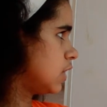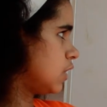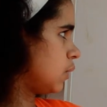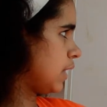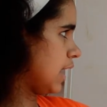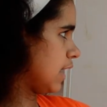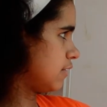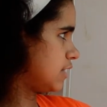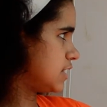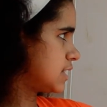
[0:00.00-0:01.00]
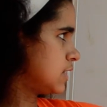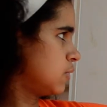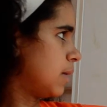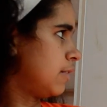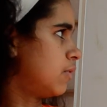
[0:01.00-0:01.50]
we have this
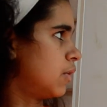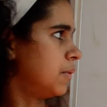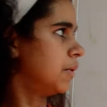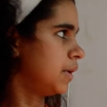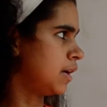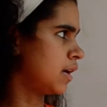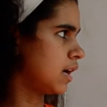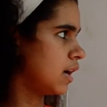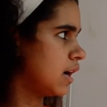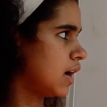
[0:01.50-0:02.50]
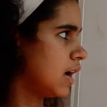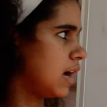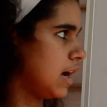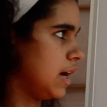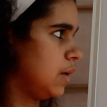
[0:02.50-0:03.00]
2 by 4 row here,
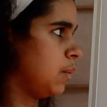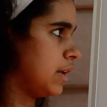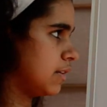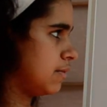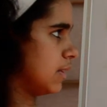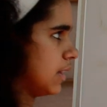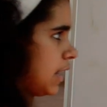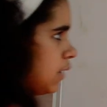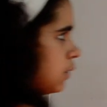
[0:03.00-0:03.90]
and we can fill that out